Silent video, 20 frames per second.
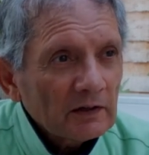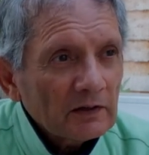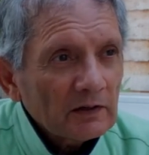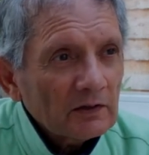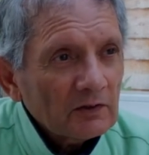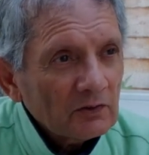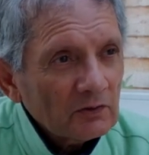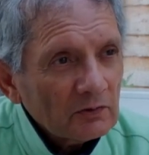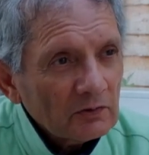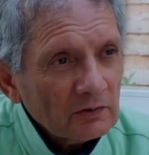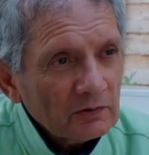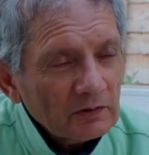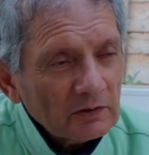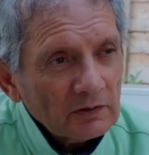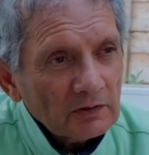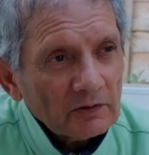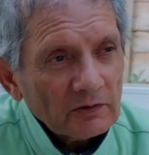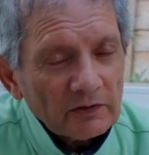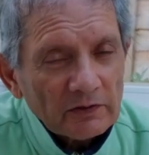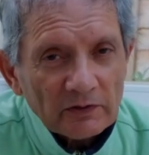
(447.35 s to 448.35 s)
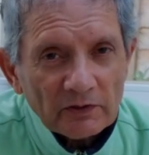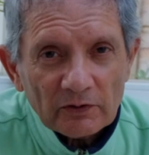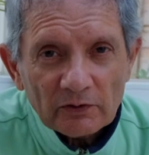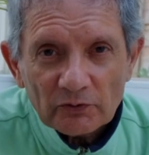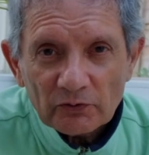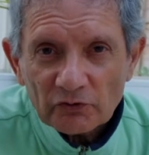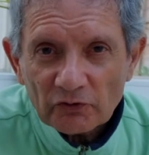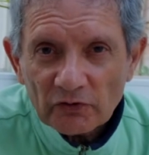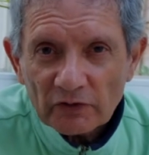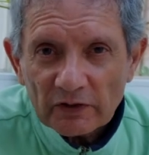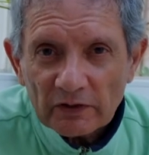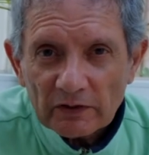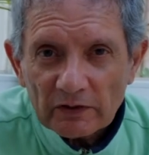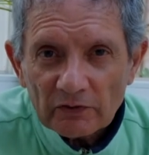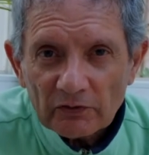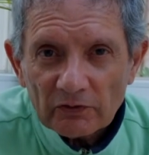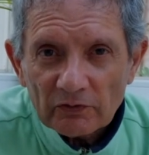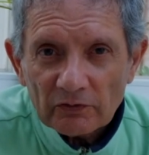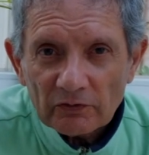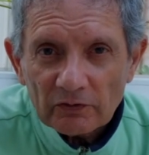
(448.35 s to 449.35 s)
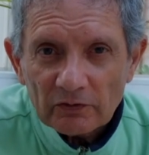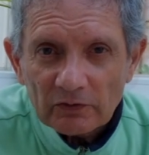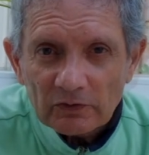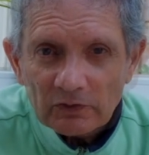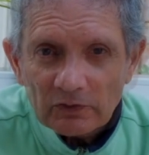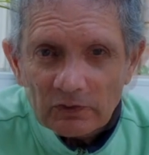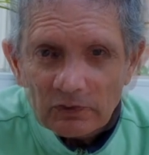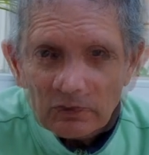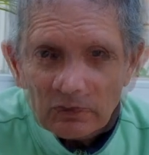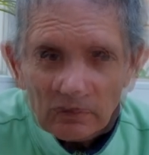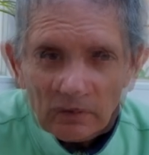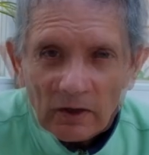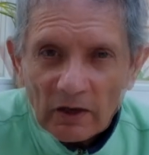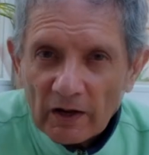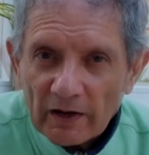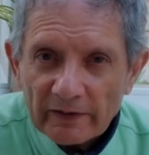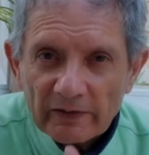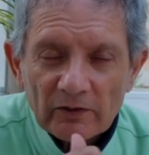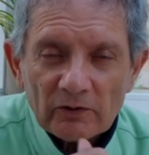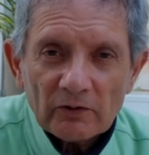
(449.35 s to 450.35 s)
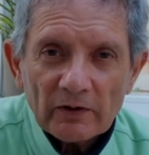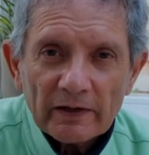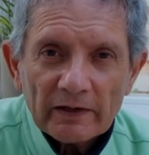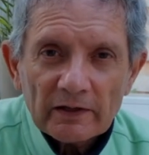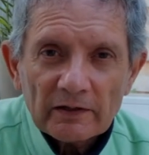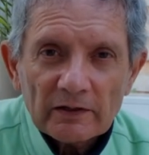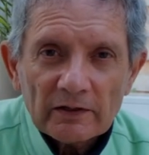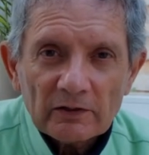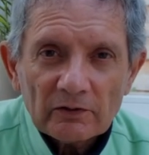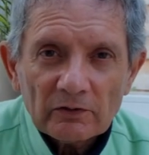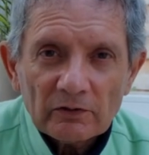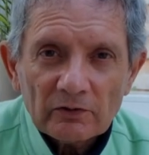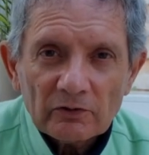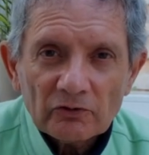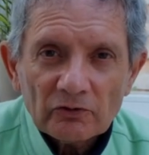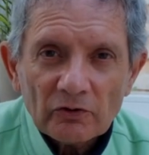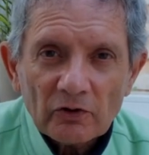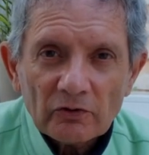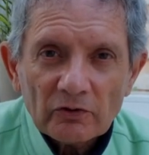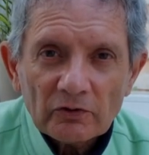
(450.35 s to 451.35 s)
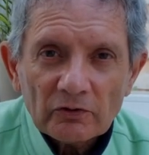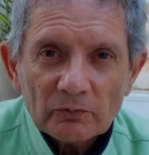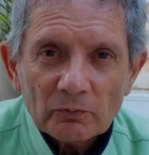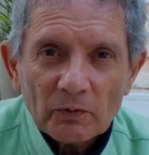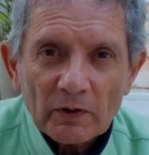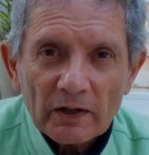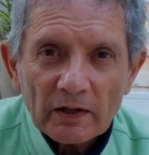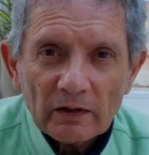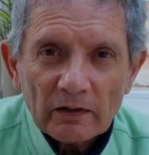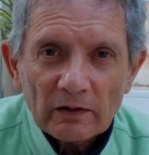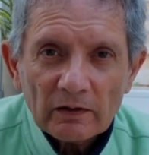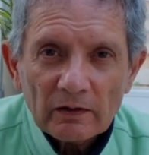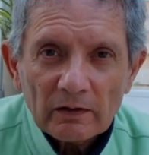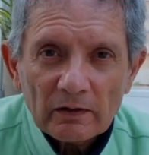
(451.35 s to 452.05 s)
Oh, look at those trees. I know I can hit this shot well.